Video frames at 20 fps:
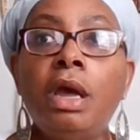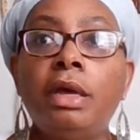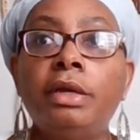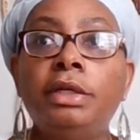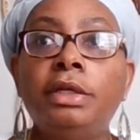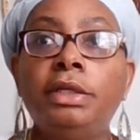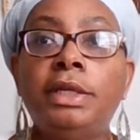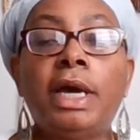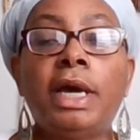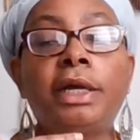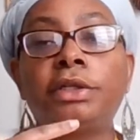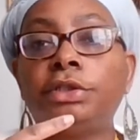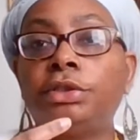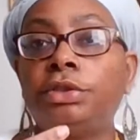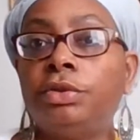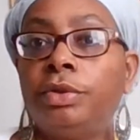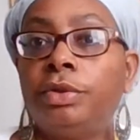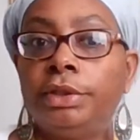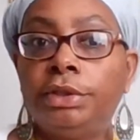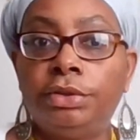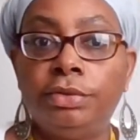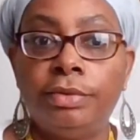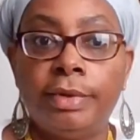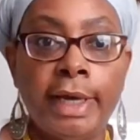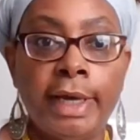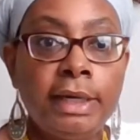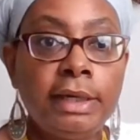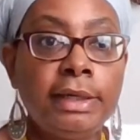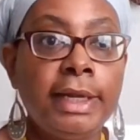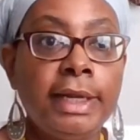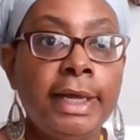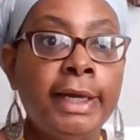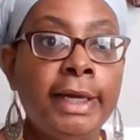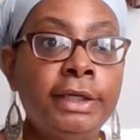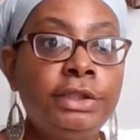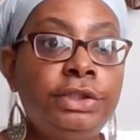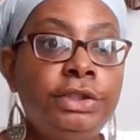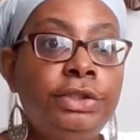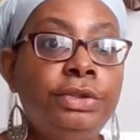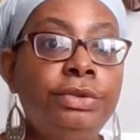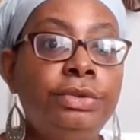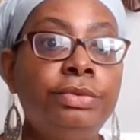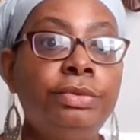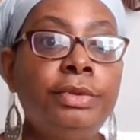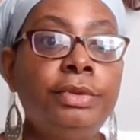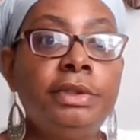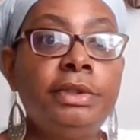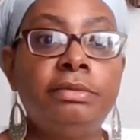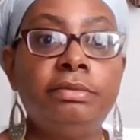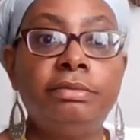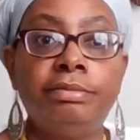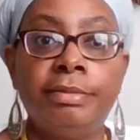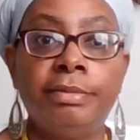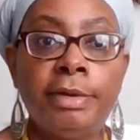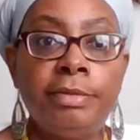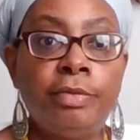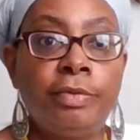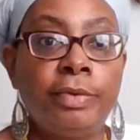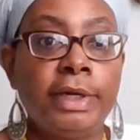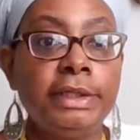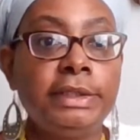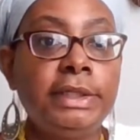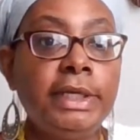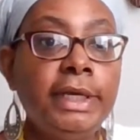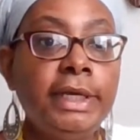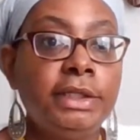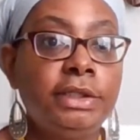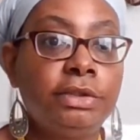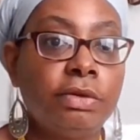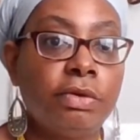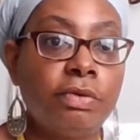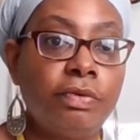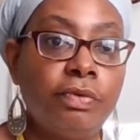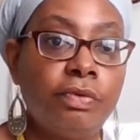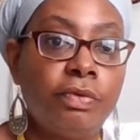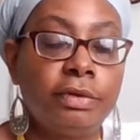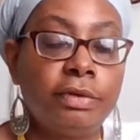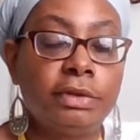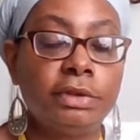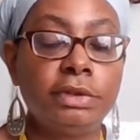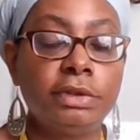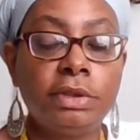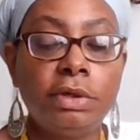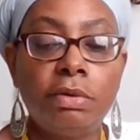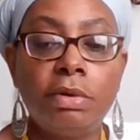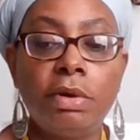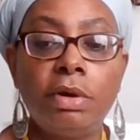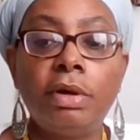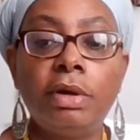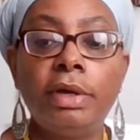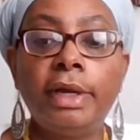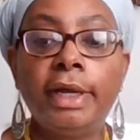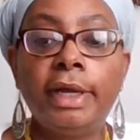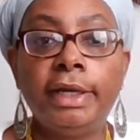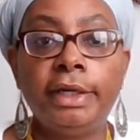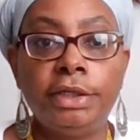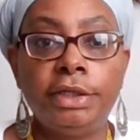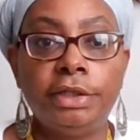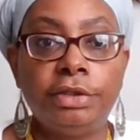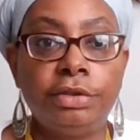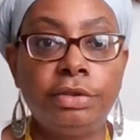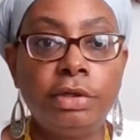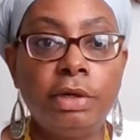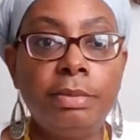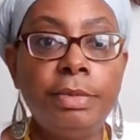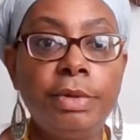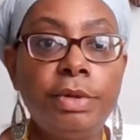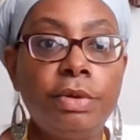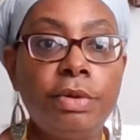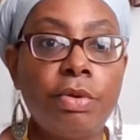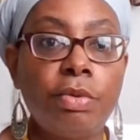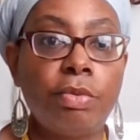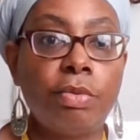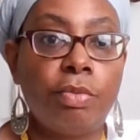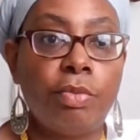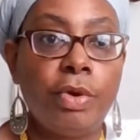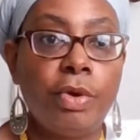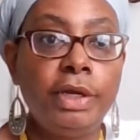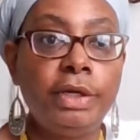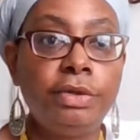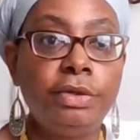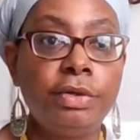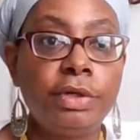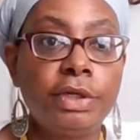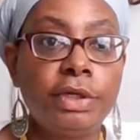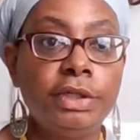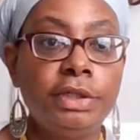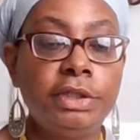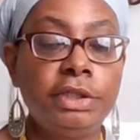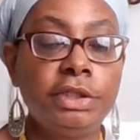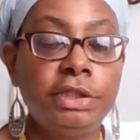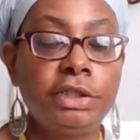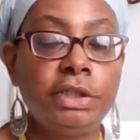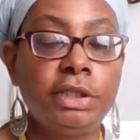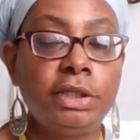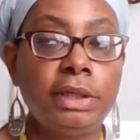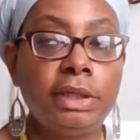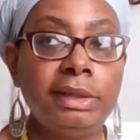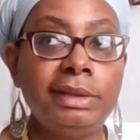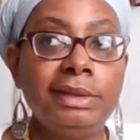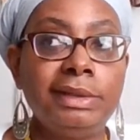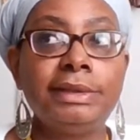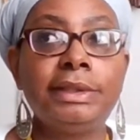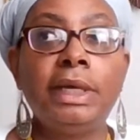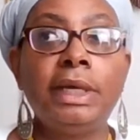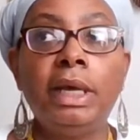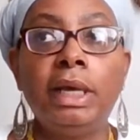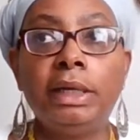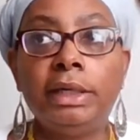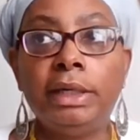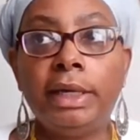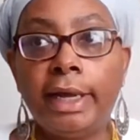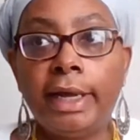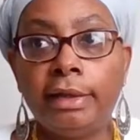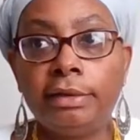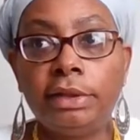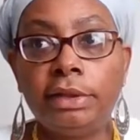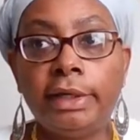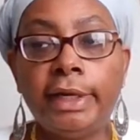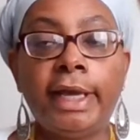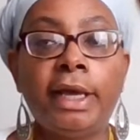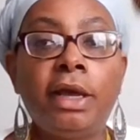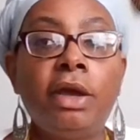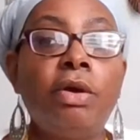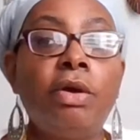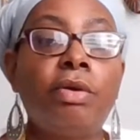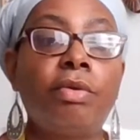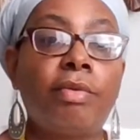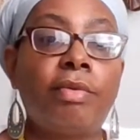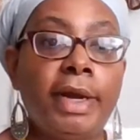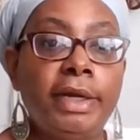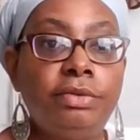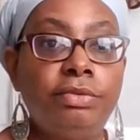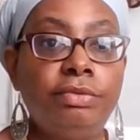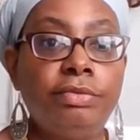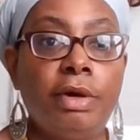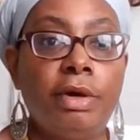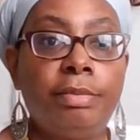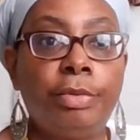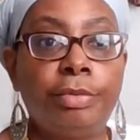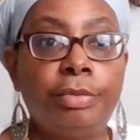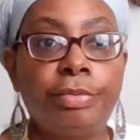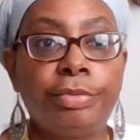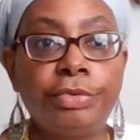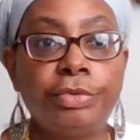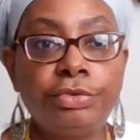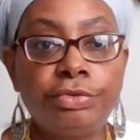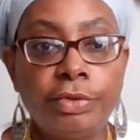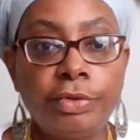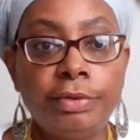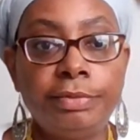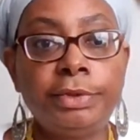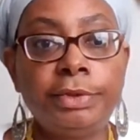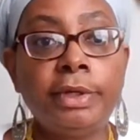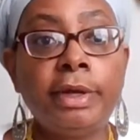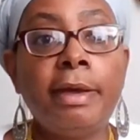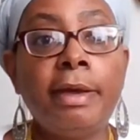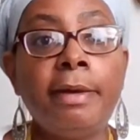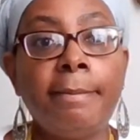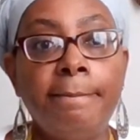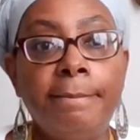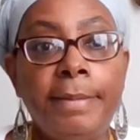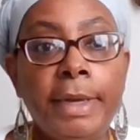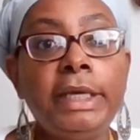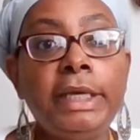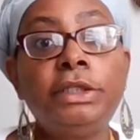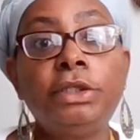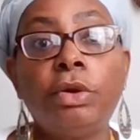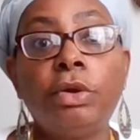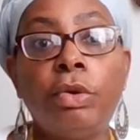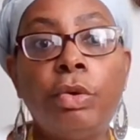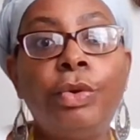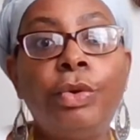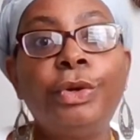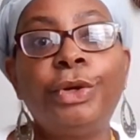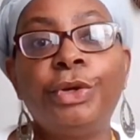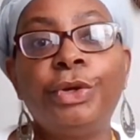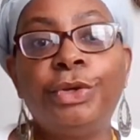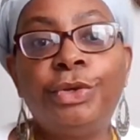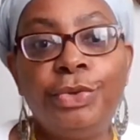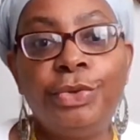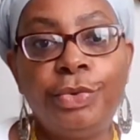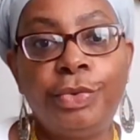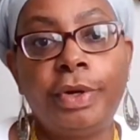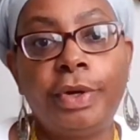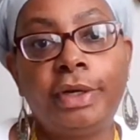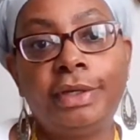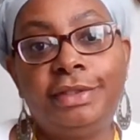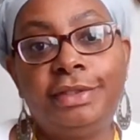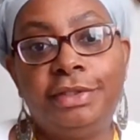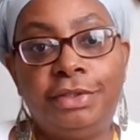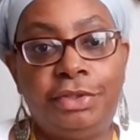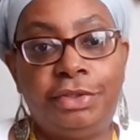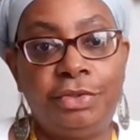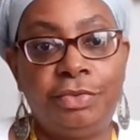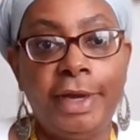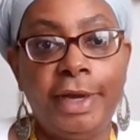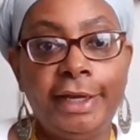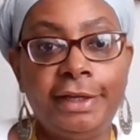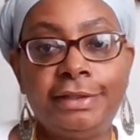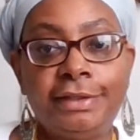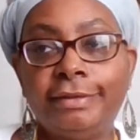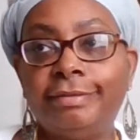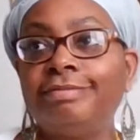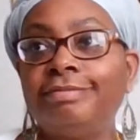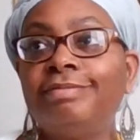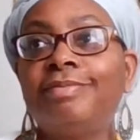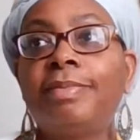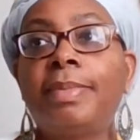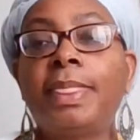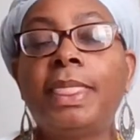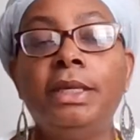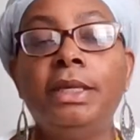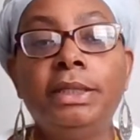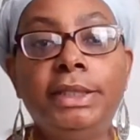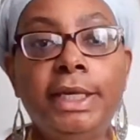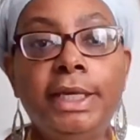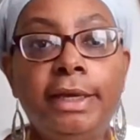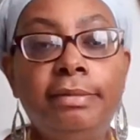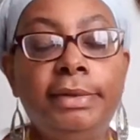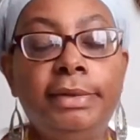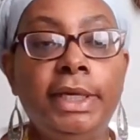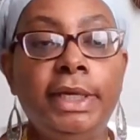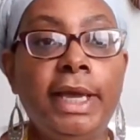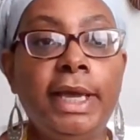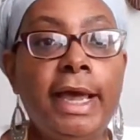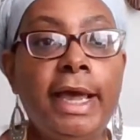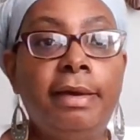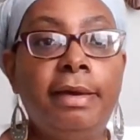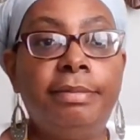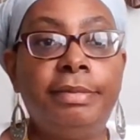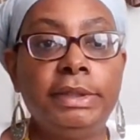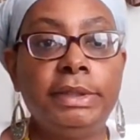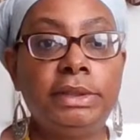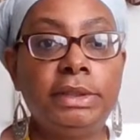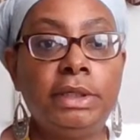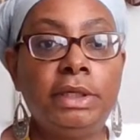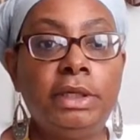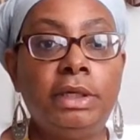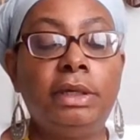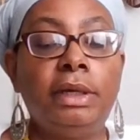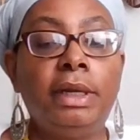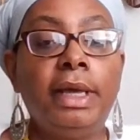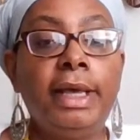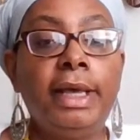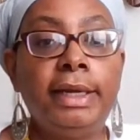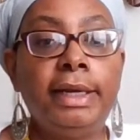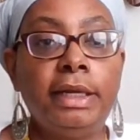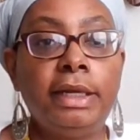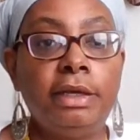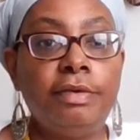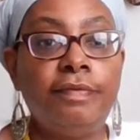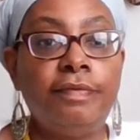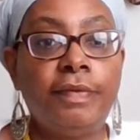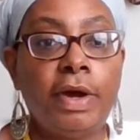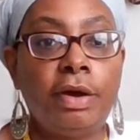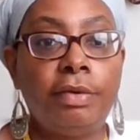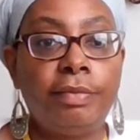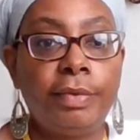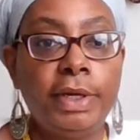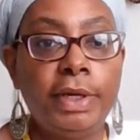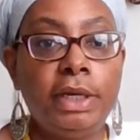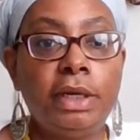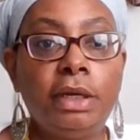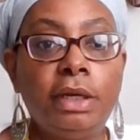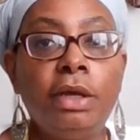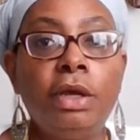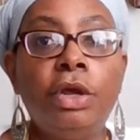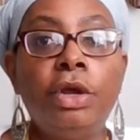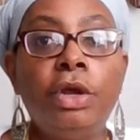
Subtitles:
The doctor is going to analyze you and maybe run tests, so forth and so on, and then determine what your condition is. And then after that, write you up a prescription based on your situation. Same thing happens in an Ifa reading.